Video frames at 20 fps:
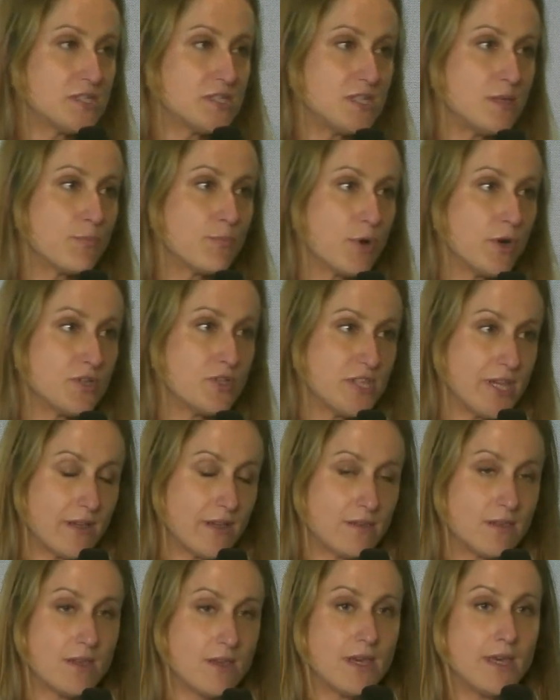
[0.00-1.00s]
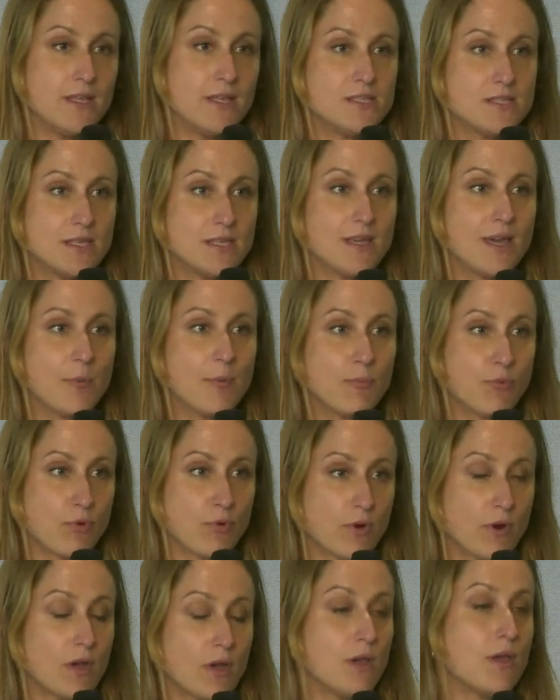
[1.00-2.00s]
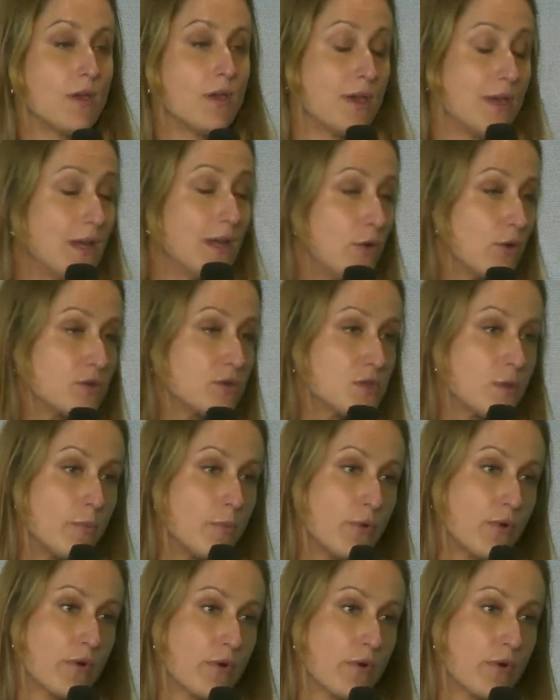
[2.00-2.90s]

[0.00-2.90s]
project in Singapore, in Luxembourg,